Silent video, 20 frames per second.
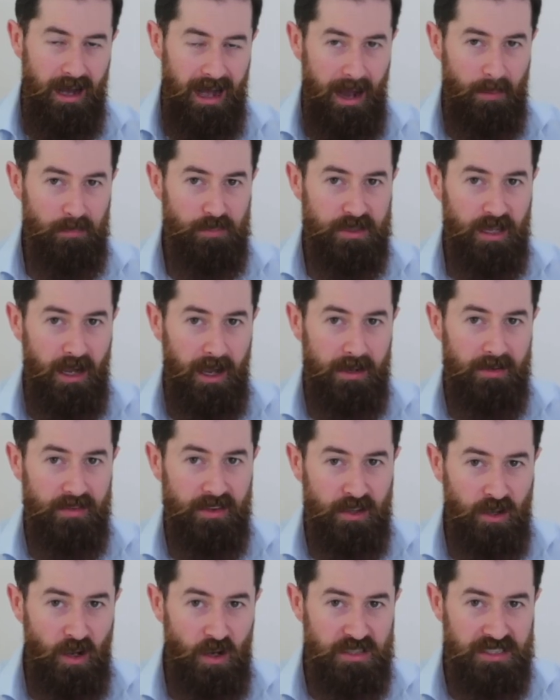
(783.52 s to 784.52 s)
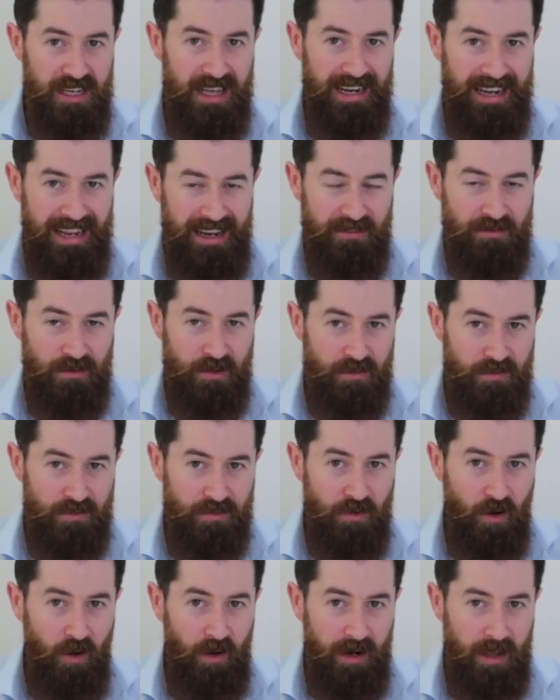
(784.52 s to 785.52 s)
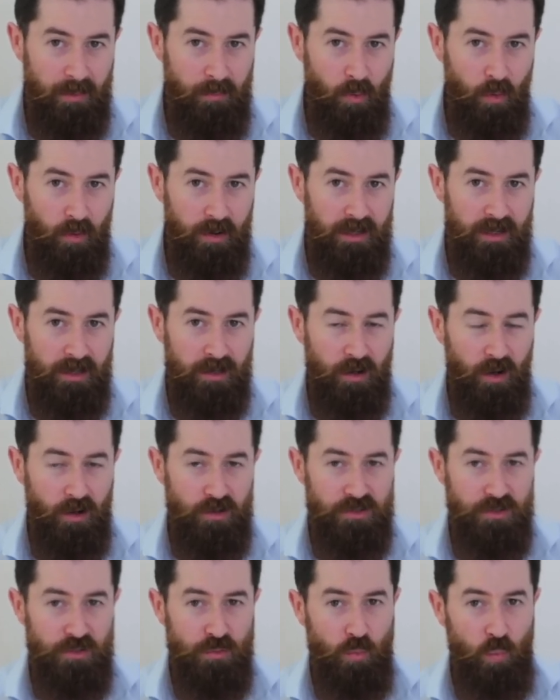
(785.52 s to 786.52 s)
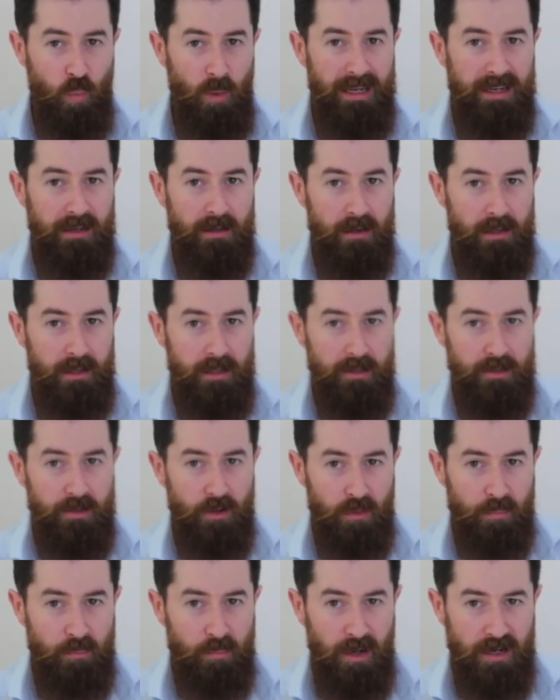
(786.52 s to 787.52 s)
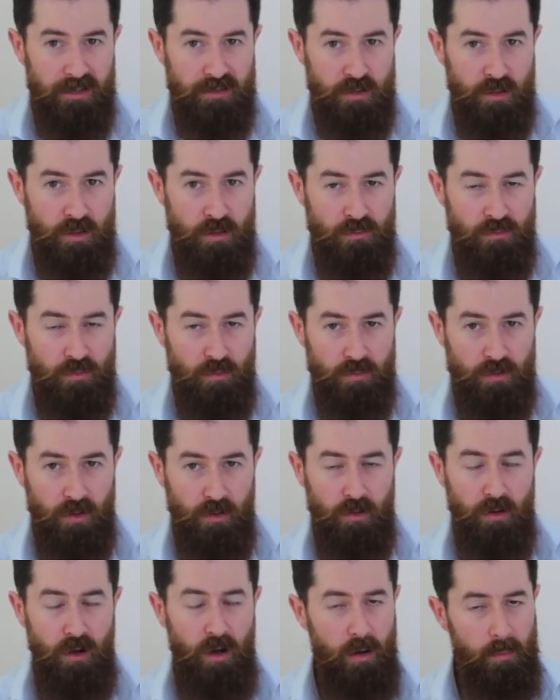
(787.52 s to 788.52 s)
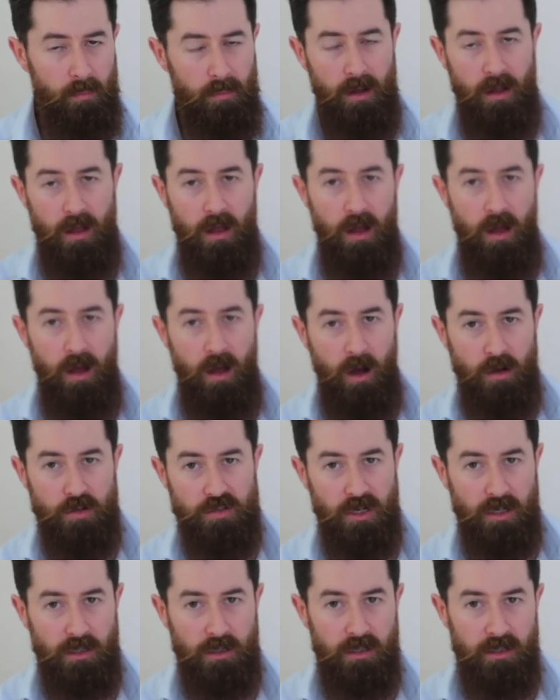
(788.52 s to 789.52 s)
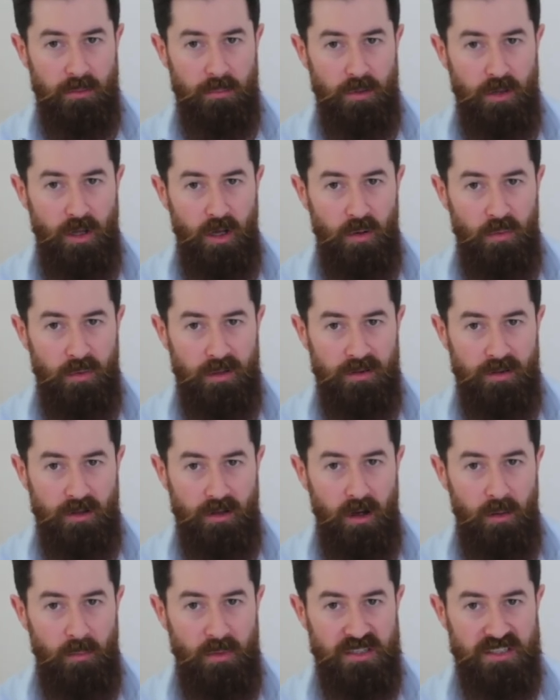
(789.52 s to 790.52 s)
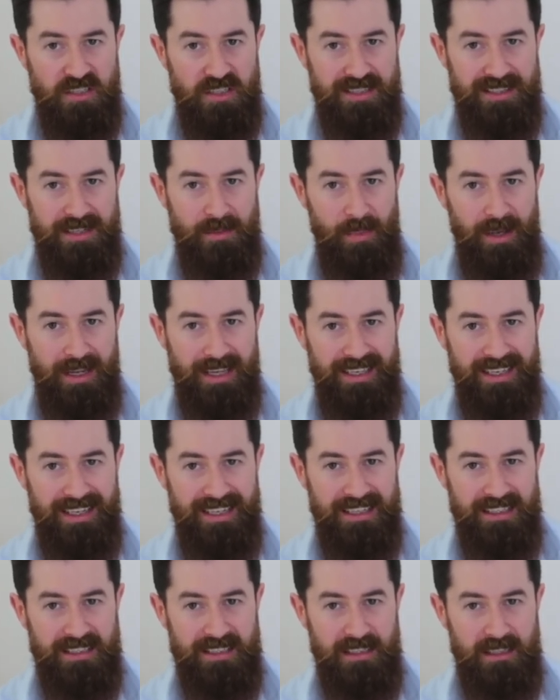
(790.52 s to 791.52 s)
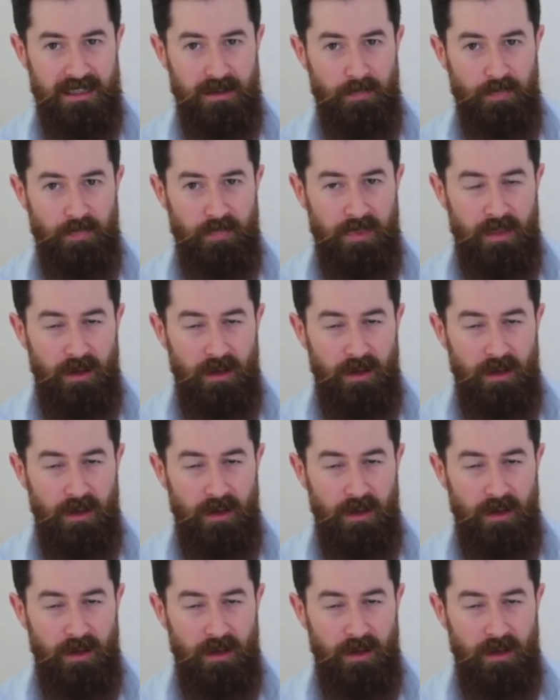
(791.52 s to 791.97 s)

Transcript: update that goes out every Friday morning, go to weekly.bradturville.com. I'll chuck a link below in the comments just to make it easy